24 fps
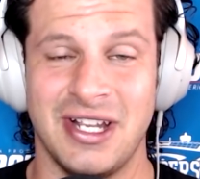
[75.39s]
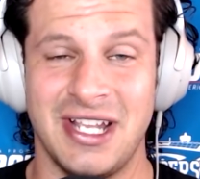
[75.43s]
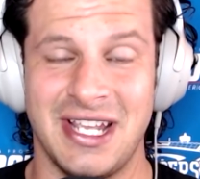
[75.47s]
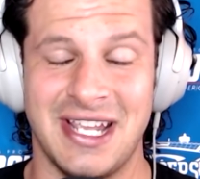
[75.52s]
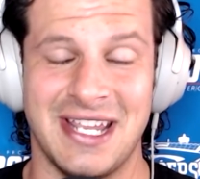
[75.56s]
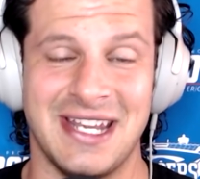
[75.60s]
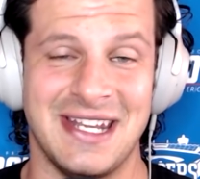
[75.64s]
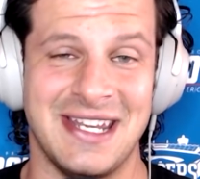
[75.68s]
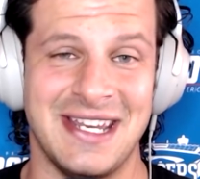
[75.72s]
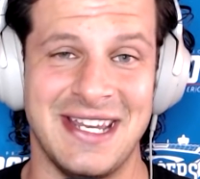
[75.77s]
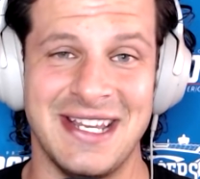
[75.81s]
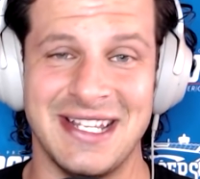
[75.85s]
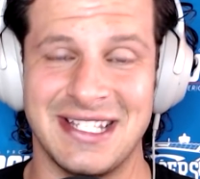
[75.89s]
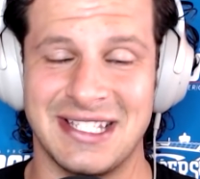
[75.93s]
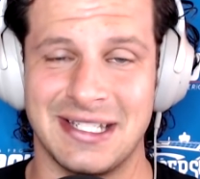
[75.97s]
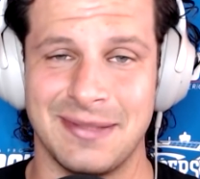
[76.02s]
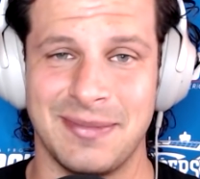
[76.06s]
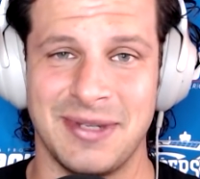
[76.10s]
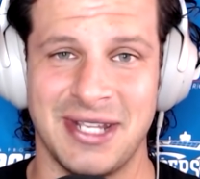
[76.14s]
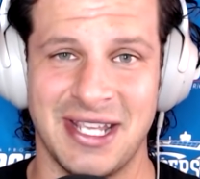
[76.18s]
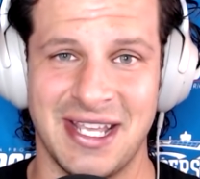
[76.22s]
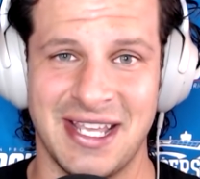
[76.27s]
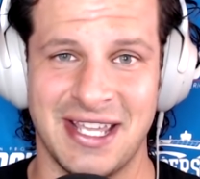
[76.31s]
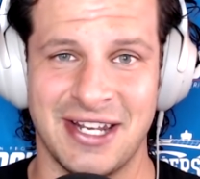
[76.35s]
It needs to
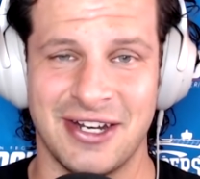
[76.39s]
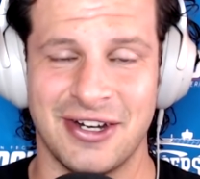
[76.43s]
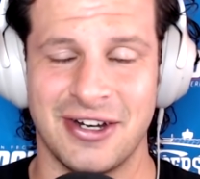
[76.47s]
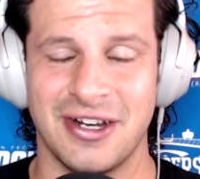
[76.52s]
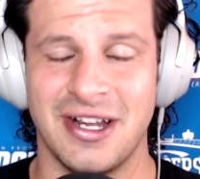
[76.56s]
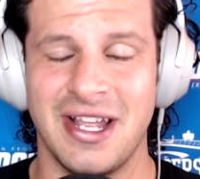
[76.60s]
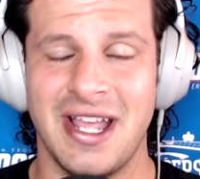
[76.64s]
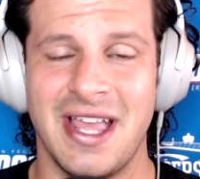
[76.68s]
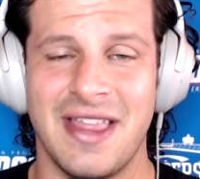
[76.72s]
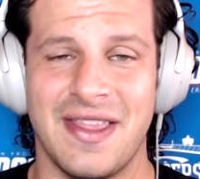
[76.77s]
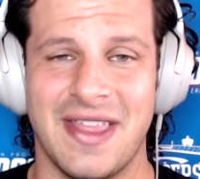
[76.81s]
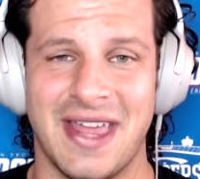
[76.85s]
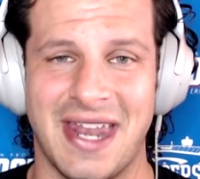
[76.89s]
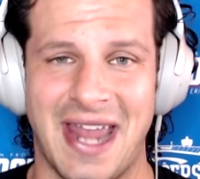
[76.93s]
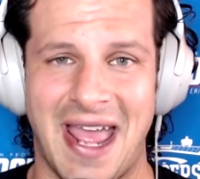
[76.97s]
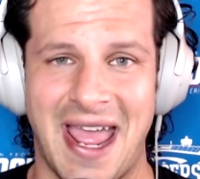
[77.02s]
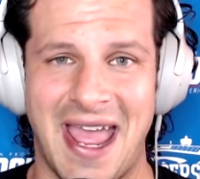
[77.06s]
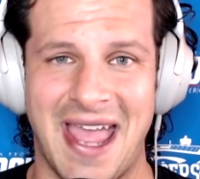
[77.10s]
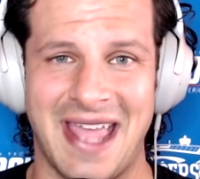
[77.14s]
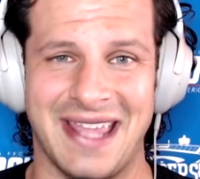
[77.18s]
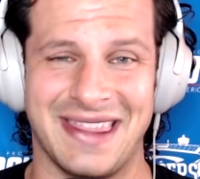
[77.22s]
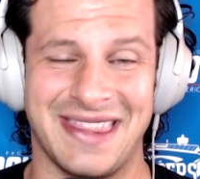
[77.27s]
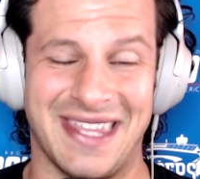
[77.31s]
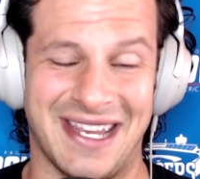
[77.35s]
be a hitter
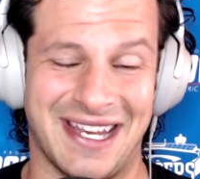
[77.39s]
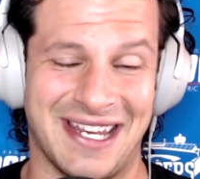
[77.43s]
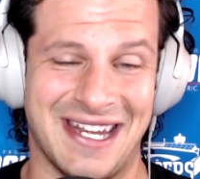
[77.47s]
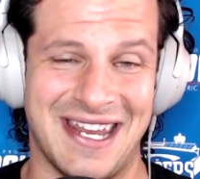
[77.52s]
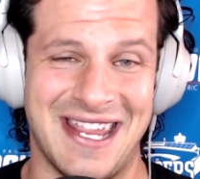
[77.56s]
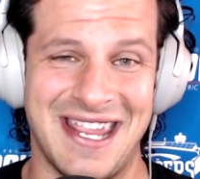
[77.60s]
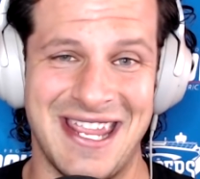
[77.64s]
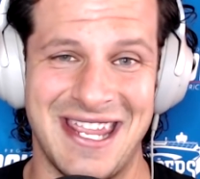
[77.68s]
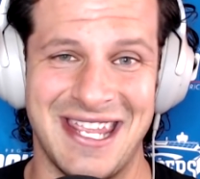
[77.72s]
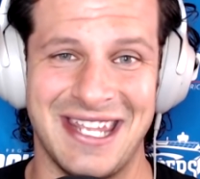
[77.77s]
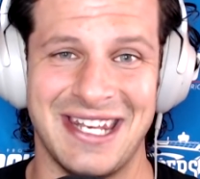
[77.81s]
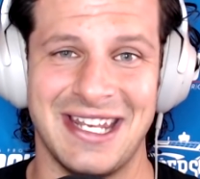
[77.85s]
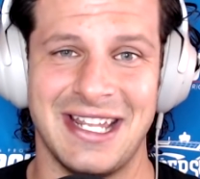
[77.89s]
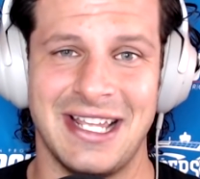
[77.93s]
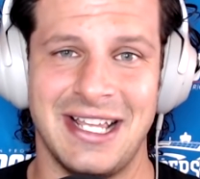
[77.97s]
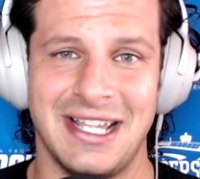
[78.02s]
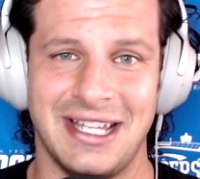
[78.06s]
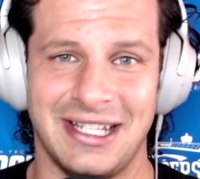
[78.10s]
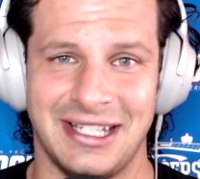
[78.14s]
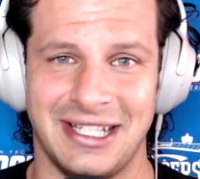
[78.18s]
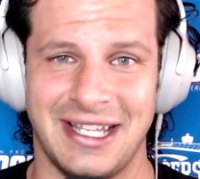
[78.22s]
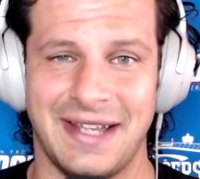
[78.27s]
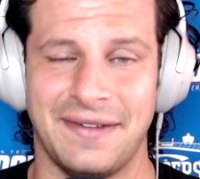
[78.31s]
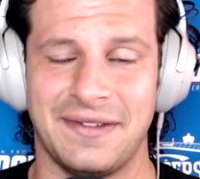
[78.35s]
that that can hit
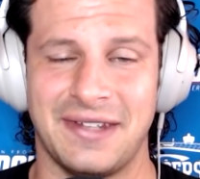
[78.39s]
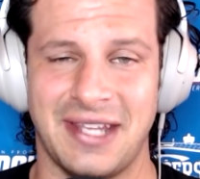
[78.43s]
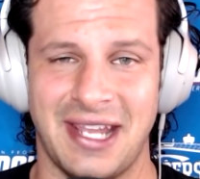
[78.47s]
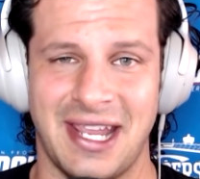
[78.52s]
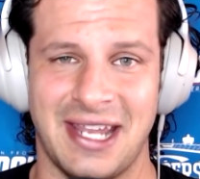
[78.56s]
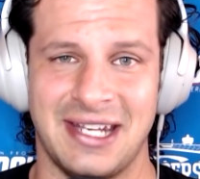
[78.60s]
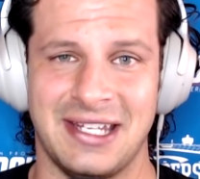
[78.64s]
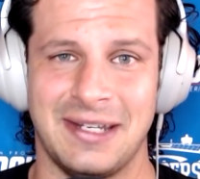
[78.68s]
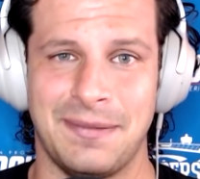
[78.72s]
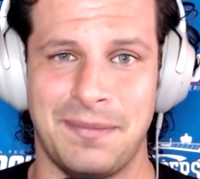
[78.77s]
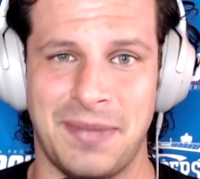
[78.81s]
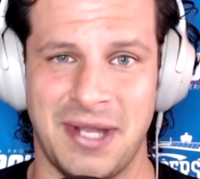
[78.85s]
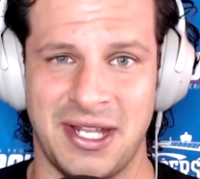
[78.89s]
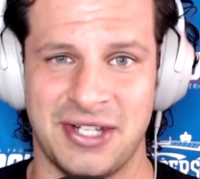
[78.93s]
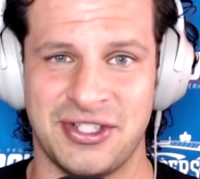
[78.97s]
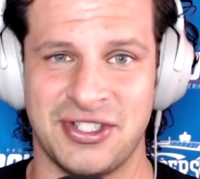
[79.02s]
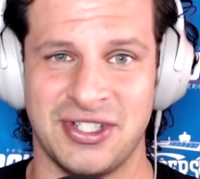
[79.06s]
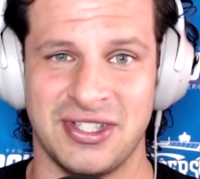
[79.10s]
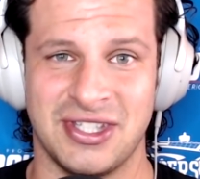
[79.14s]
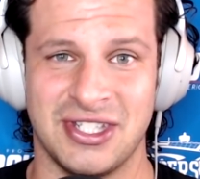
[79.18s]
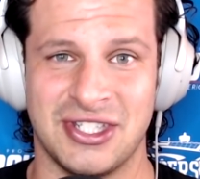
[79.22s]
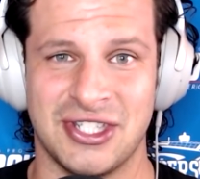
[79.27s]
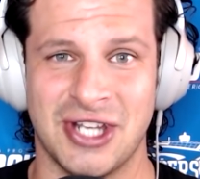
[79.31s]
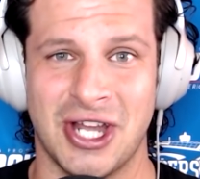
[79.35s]
left-handed pitching.
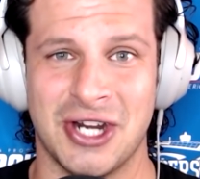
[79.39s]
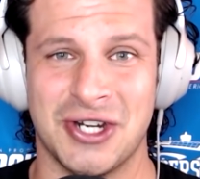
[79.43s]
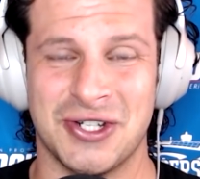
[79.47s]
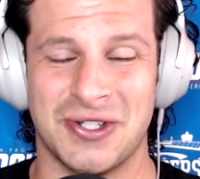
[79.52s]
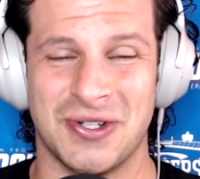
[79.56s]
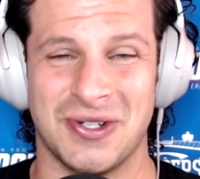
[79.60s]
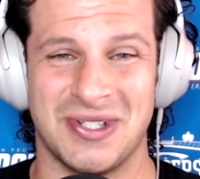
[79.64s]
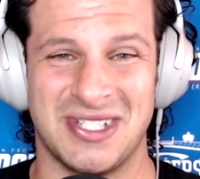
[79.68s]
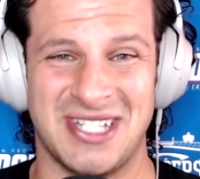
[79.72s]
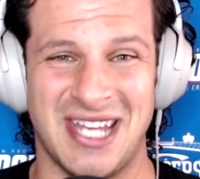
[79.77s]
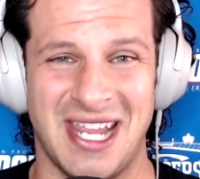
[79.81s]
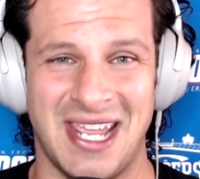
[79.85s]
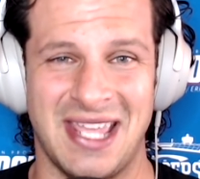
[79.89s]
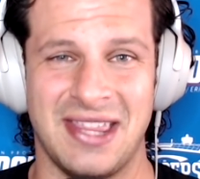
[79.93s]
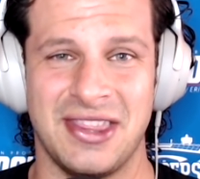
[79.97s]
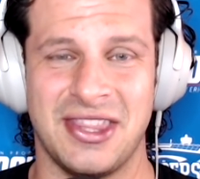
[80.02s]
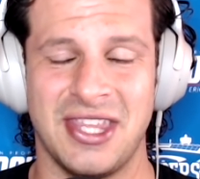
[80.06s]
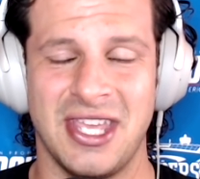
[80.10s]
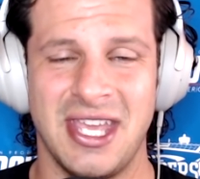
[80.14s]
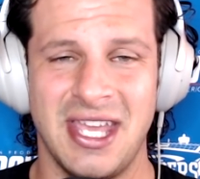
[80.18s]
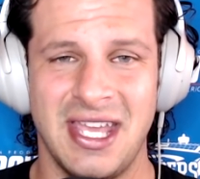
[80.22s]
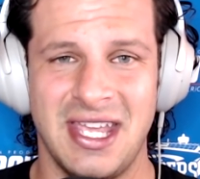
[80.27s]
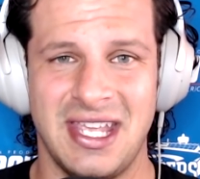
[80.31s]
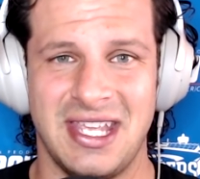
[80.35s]
The Dodgers are 10th
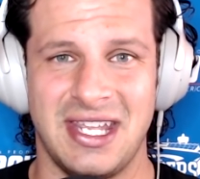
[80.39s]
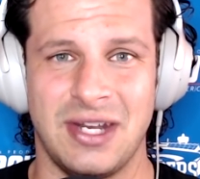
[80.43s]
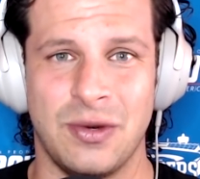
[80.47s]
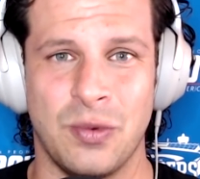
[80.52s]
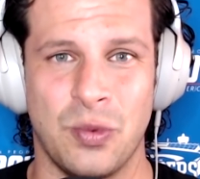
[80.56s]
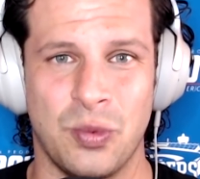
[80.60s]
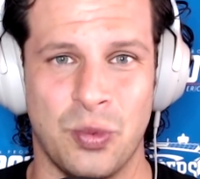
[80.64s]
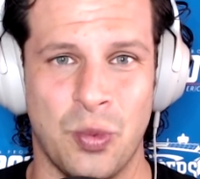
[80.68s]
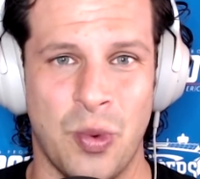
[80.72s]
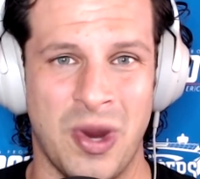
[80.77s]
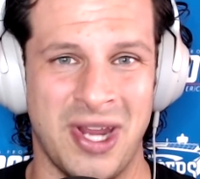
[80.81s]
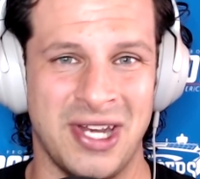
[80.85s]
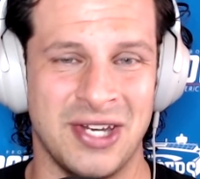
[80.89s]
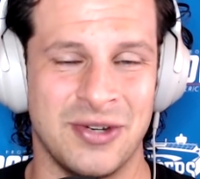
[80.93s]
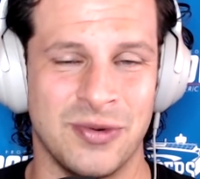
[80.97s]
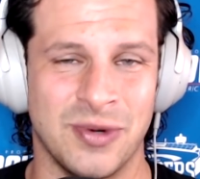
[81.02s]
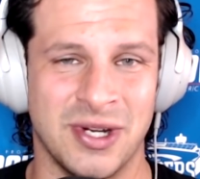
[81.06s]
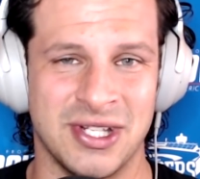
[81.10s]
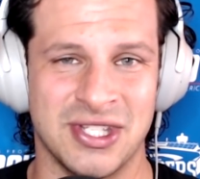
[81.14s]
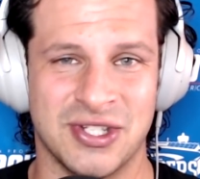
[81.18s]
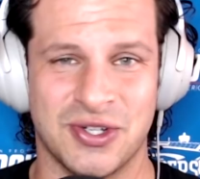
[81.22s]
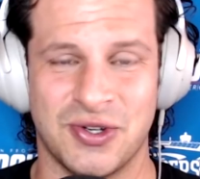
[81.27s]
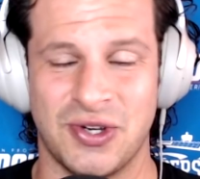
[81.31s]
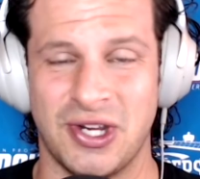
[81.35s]
in weighted
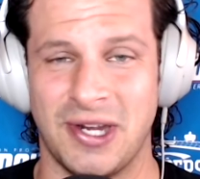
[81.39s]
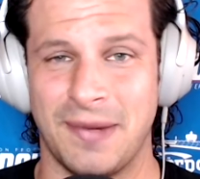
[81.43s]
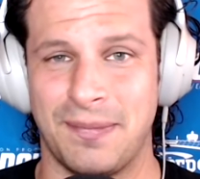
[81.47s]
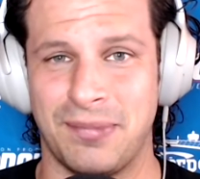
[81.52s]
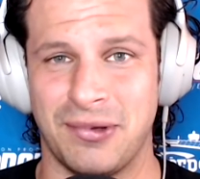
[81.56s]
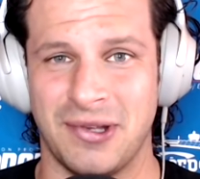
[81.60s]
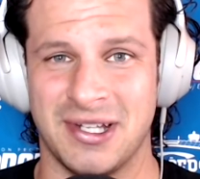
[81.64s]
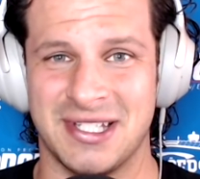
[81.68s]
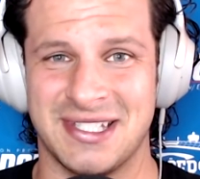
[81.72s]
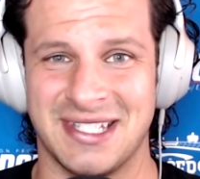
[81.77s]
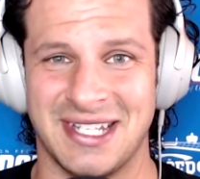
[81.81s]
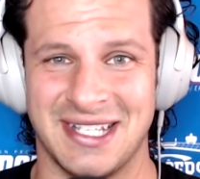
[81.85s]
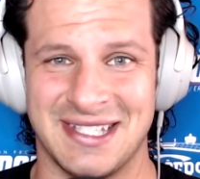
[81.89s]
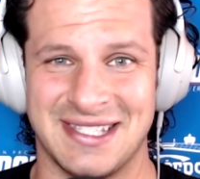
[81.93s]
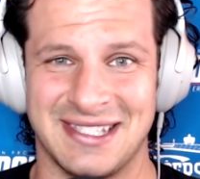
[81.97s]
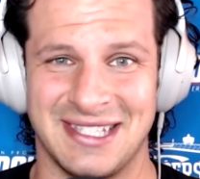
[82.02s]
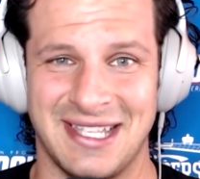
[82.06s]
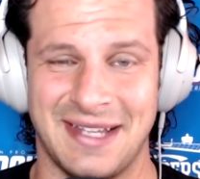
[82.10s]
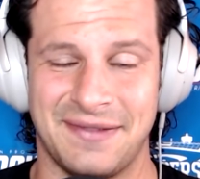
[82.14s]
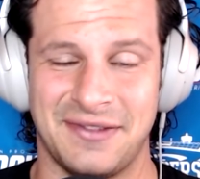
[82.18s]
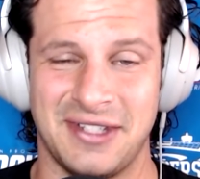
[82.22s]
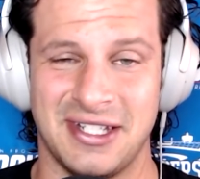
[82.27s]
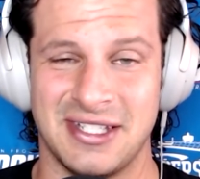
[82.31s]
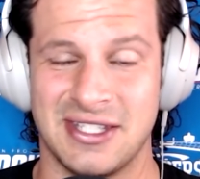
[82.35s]
runs created plus against
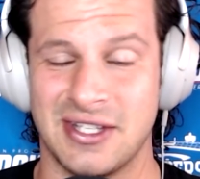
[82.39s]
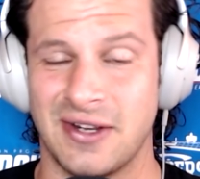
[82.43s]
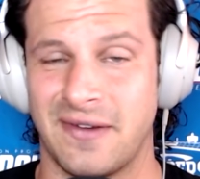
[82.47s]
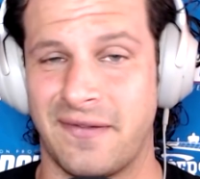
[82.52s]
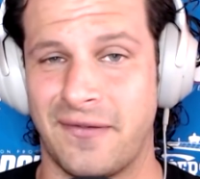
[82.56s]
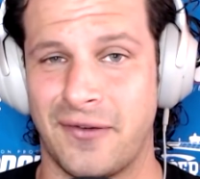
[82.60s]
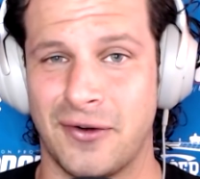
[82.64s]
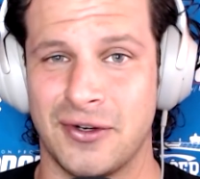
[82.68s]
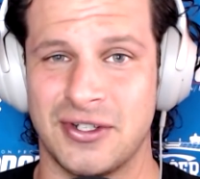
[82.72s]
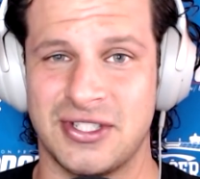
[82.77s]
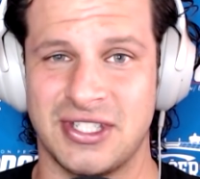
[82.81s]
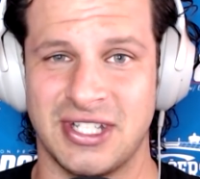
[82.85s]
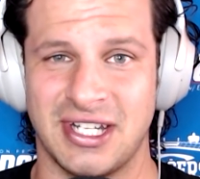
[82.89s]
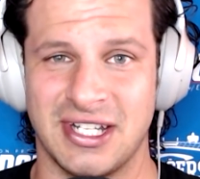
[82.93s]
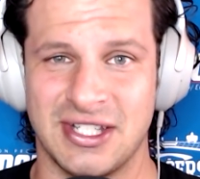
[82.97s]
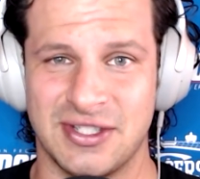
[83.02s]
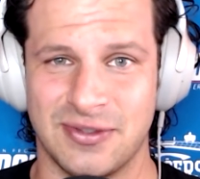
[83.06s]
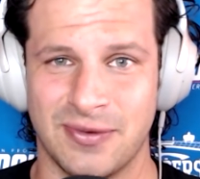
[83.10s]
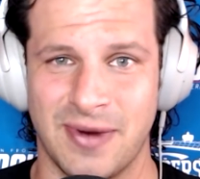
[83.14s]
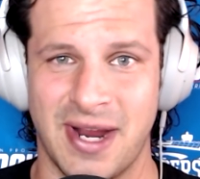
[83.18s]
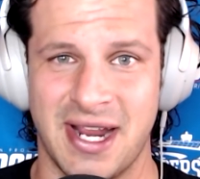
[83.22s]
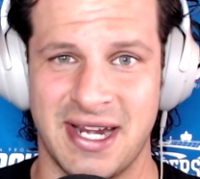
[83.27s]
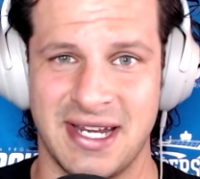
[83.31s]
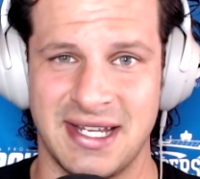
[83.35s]
lefties. They're first against
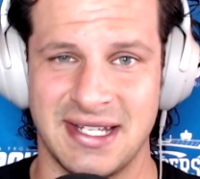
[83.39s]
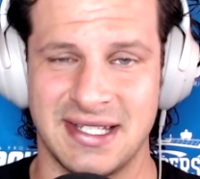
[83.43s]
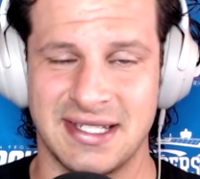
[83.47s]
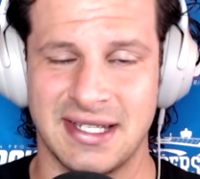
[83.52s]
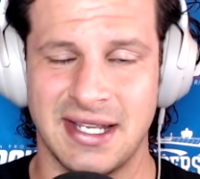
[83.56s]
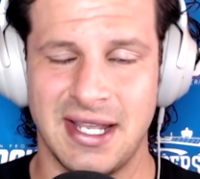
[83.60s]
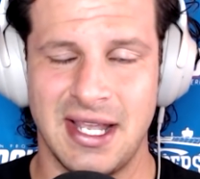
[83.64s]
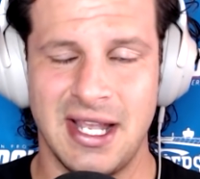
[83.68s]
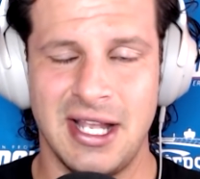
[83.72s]
righties.